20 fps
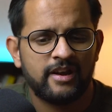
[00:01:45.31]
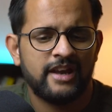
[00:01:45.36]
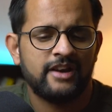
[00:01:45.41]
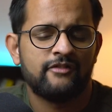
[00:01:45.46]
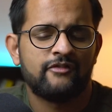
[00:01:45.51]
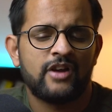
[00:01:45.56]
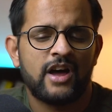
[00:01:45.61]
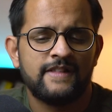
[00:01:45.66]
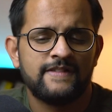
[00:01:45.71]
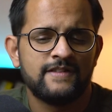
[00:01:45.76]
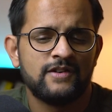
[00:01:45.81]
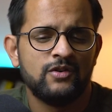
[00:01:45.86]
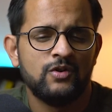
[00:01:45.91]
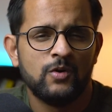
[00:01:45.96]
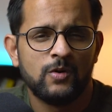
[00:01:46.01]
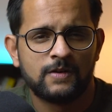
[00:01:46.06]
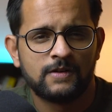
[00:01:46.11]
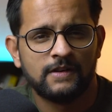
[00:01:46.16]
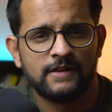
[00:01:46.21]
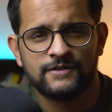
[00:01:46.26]
in rather
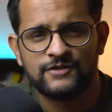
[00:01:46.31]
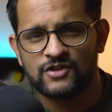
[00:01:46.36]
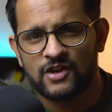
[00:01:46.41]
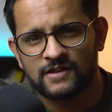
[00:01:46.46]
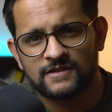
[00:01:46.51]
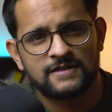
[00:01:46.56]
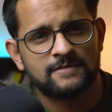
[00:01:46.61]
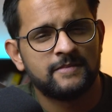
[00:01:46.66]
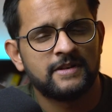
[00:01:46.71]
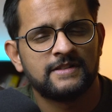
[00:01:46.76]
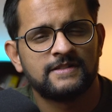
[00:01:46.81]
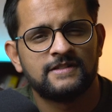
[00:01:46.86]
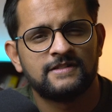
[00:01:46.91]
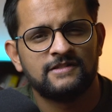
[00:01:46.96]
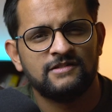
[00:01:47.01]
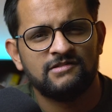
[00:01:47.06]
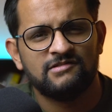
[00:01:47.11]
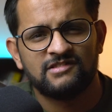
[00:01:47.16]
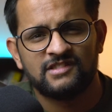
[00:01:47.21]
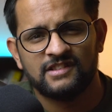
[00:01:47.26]
local
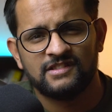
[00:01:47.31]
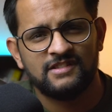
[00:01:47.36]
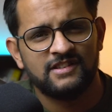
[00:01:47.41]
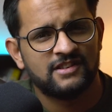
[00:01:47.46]
adjustments using